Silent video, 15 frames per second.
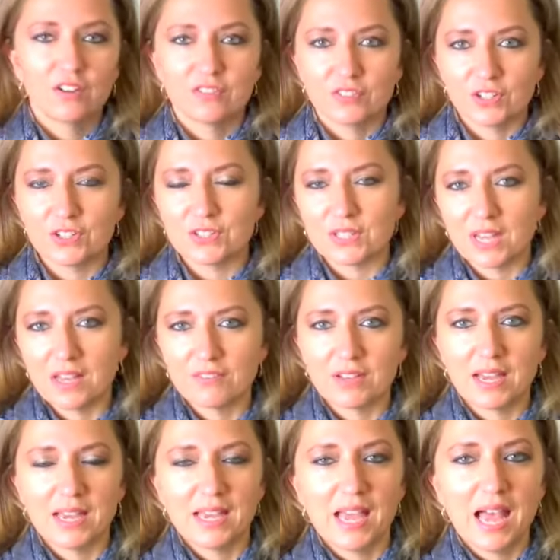First off,
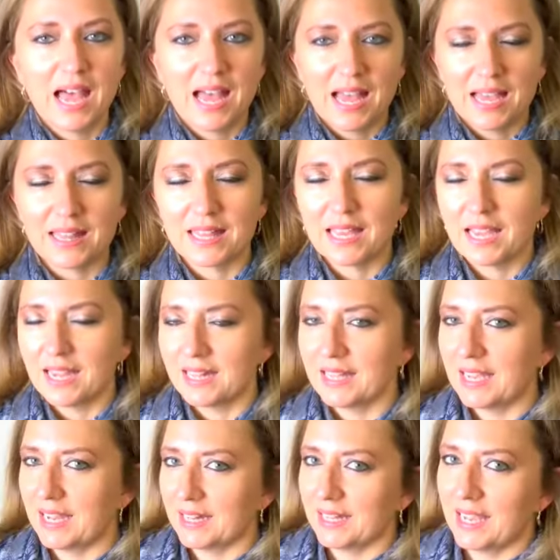I highly, highly,
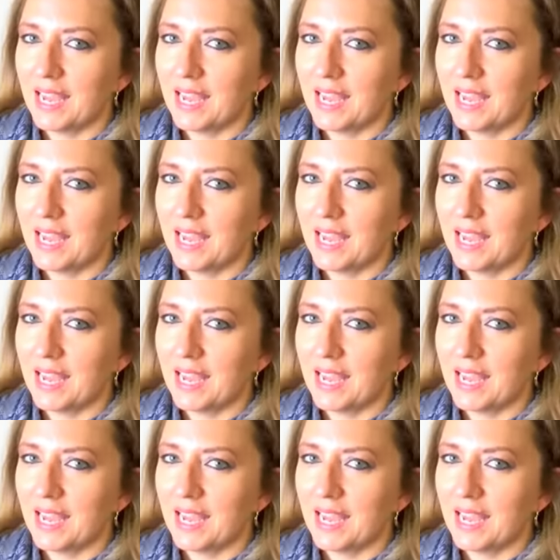highly,